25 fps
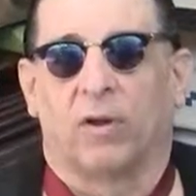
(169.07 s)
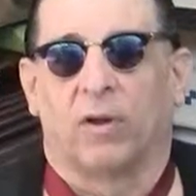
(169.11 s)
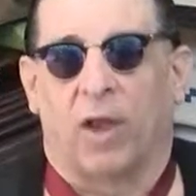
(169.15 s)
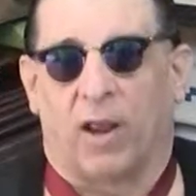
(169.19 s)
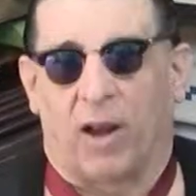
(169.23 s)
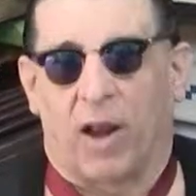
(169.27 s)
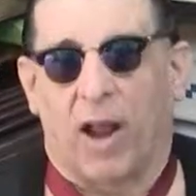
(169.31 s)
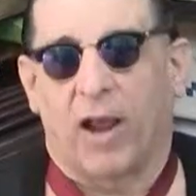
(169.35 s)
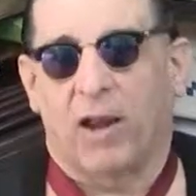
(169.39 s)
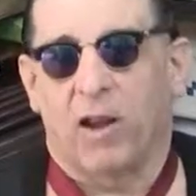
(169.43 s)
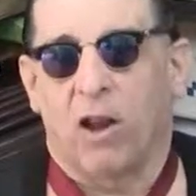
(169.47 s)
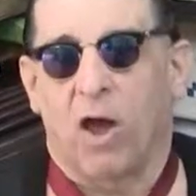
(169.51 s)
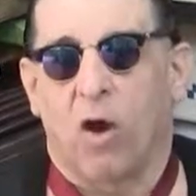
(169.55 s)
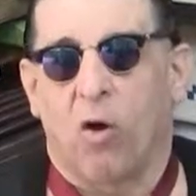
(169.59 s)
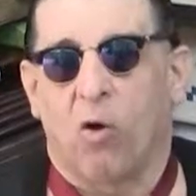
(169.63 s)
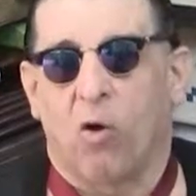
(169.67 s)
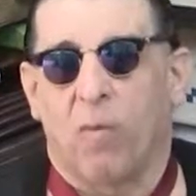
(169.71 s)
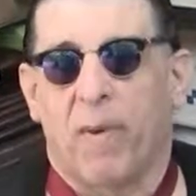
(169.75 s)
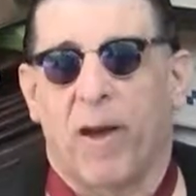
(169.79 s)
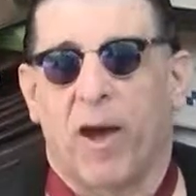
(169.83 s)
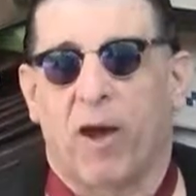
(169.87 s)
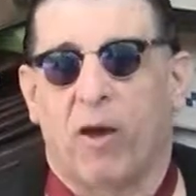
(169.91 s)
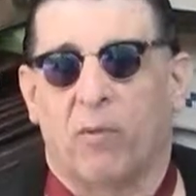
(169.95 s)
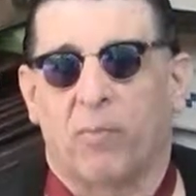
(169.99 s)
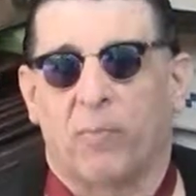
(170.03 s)
And I know
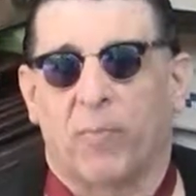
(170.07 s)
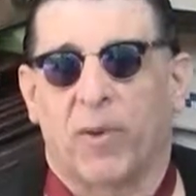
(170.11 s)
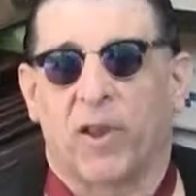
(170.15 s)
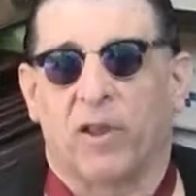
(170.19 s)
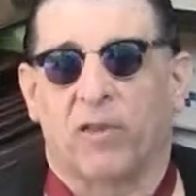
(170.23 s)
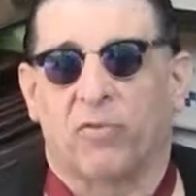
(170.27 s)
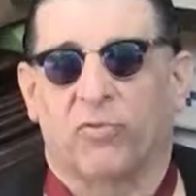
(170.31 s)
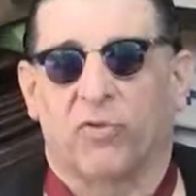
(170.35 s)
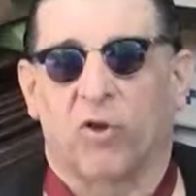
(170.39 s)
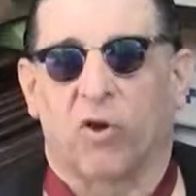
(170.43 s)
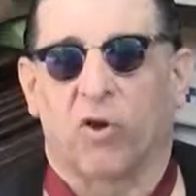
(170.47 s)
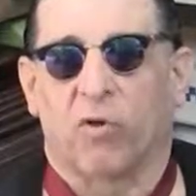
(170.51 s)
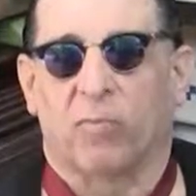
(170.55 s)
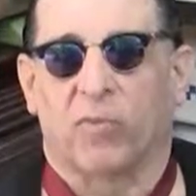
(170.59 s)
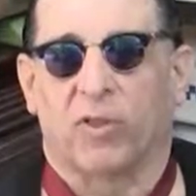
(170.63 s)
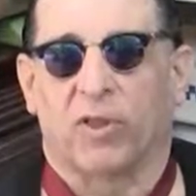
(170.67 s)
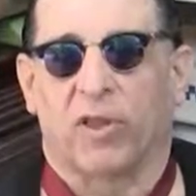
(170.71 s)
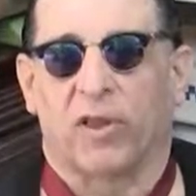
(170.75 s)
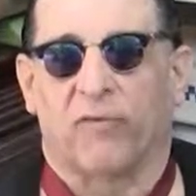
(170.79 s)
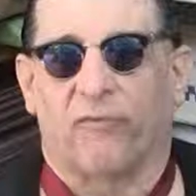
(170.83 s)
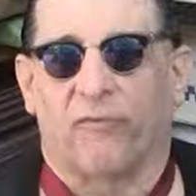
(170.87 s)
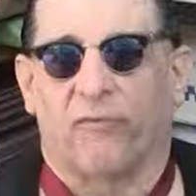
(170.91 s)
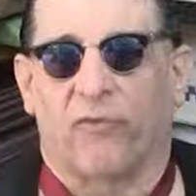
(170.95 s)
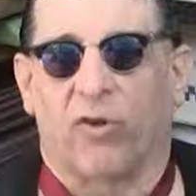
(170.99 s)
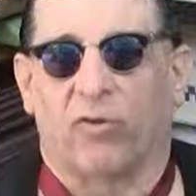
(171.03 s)
about being
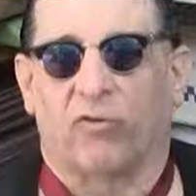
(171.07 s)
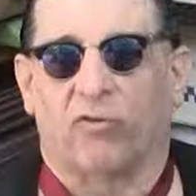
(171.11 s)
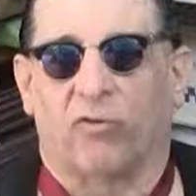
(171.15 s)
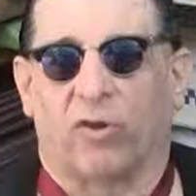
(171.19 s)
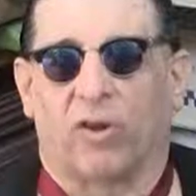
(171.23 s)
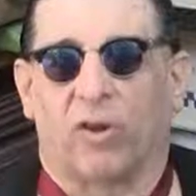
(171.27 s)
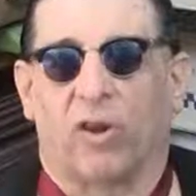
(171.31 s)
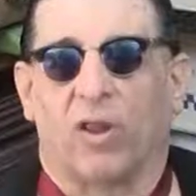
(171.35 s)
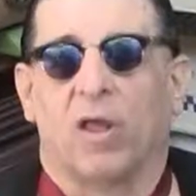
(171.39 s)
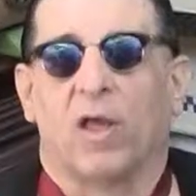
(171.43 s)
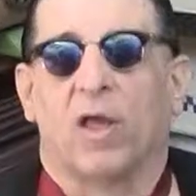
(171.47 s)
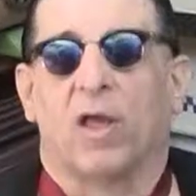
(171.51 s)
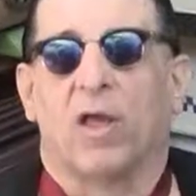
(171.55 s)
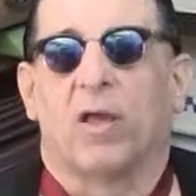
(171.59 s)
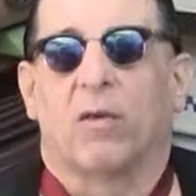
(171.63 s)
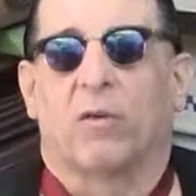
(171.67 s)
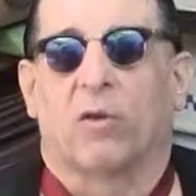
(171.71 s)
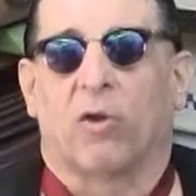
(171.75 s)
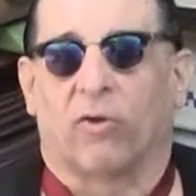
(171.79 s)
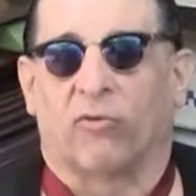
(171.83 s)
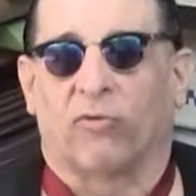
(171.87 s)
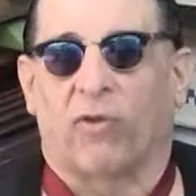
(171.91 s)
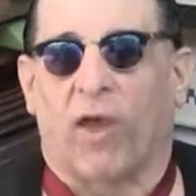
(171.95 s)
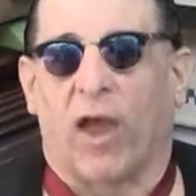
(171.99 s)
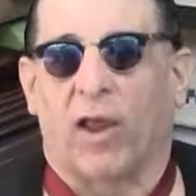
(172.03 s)
thermally efficient
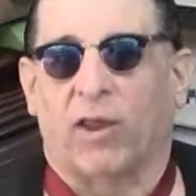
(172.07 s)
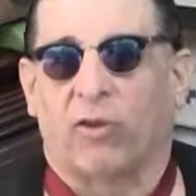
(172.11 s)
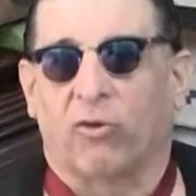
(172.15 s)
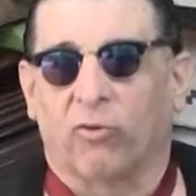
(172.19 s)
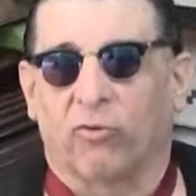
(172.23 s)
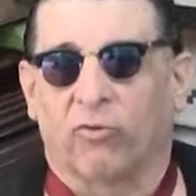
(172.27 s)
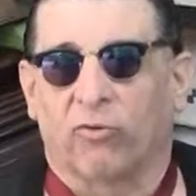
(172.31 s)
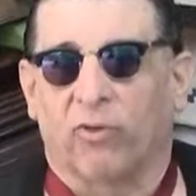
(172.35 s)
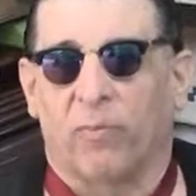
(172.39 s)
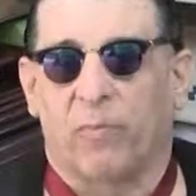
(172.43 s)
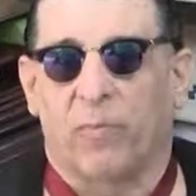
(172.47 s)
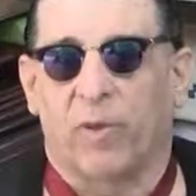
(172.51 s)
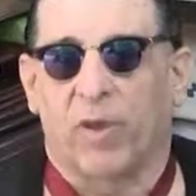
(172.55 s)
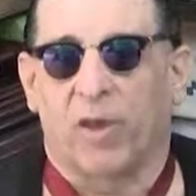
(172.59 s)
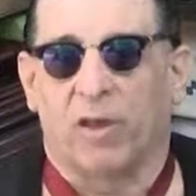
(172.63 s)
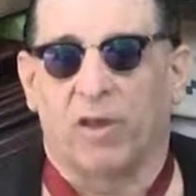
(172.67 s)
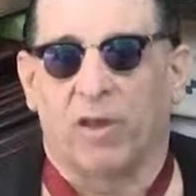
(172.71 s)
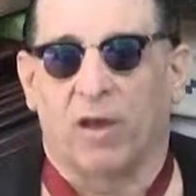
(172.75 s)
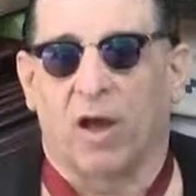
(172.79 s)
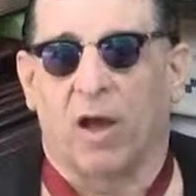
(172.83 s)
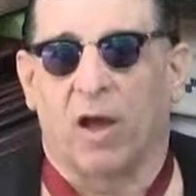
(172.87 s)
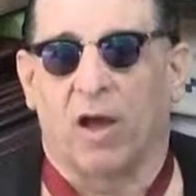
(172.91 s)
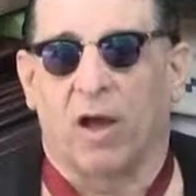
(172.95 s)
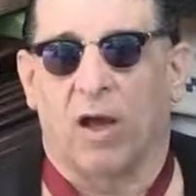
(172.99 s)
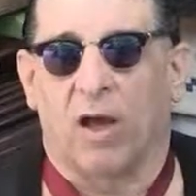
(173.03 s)
because I used to
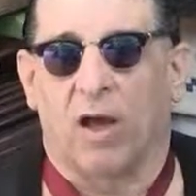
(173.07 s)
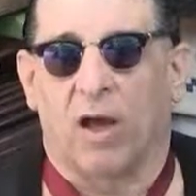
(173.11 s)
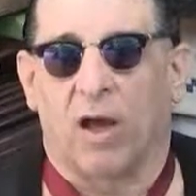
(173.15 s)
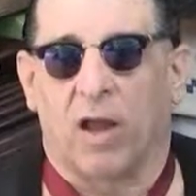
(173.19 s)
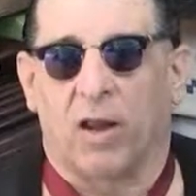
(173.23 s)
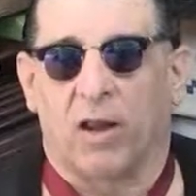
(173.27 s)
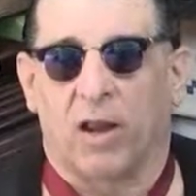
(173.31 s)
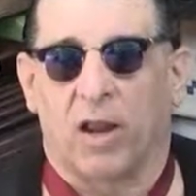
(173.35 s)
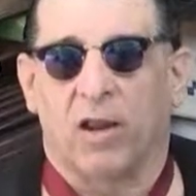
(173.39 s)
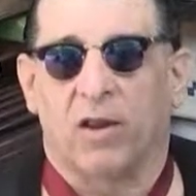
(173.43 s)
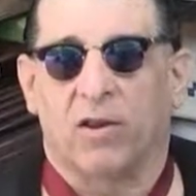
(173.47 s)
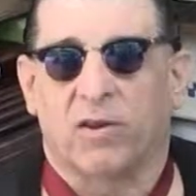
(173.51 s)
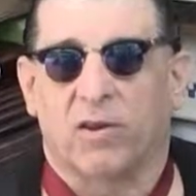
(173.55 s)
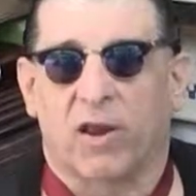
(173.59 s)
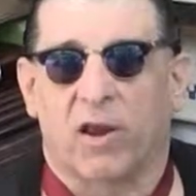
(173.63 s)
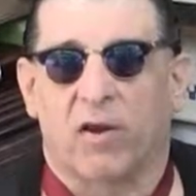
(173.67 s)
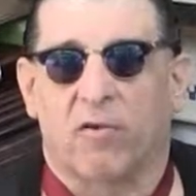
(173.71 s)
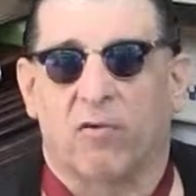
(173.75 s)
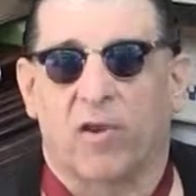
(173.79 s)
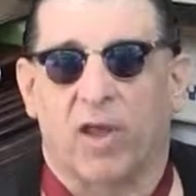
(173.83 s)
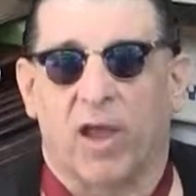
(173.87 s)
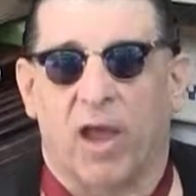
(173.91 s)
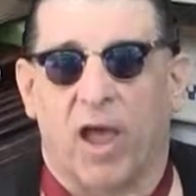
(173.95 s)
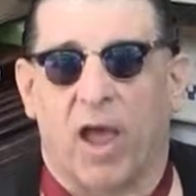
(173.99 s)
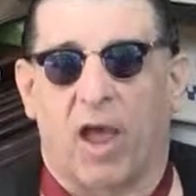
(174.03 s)
be an
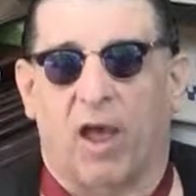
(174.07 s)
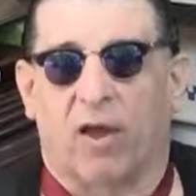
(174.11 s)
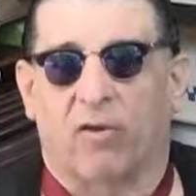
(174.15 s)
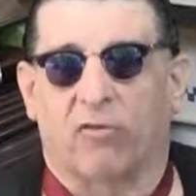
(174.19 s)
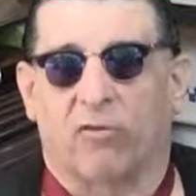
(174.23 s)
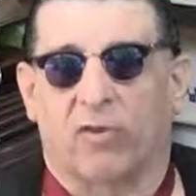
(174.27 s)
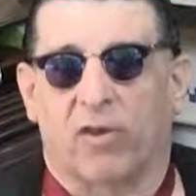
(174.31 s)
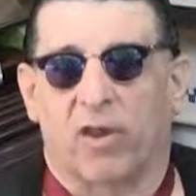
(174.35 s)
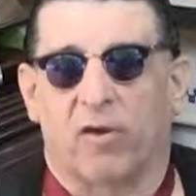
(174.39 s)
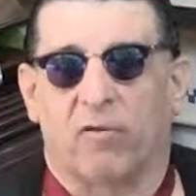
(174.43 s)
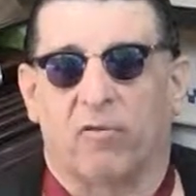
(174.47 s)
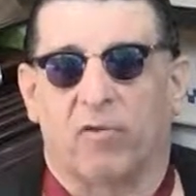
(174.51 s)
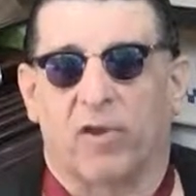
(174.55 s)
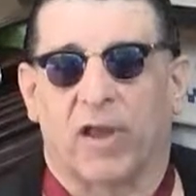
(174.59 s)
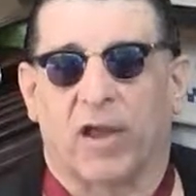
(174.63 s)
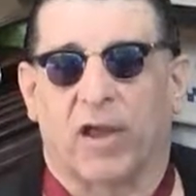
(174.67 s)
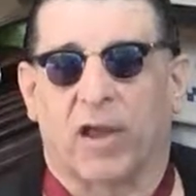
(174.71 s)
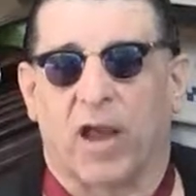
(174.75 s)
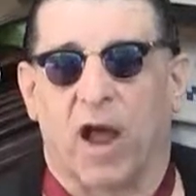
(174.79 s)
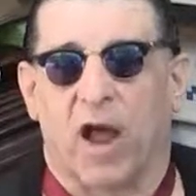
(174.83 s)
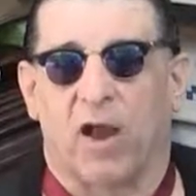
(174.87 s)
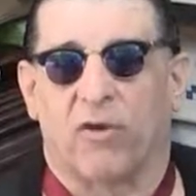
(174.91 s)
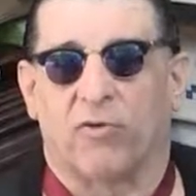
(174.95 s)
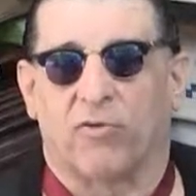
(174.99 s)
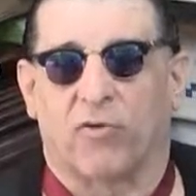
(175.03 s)
interior-exterior
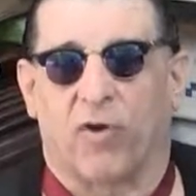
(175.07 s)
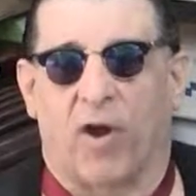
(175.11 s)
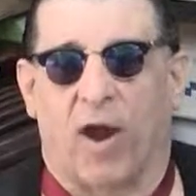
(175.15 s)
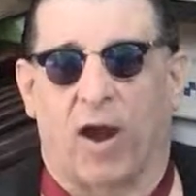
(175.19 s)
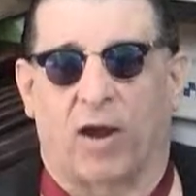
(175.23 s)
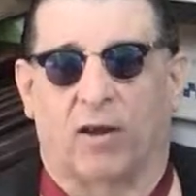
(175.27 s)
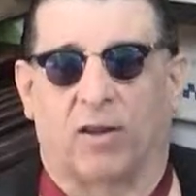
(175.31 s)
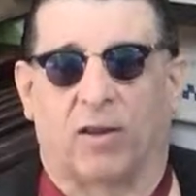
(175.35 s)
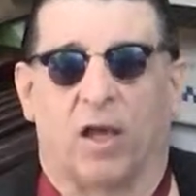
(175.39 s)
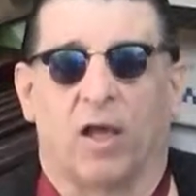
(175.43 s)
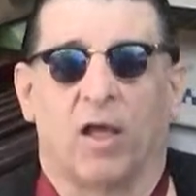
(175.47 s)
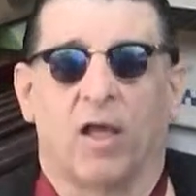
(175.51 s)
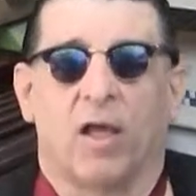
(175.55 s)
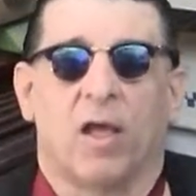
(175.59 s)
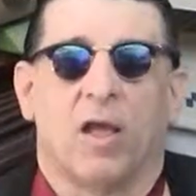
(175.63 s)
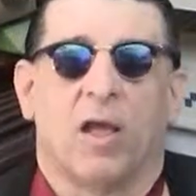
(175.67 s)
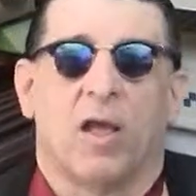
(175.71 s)
contractor.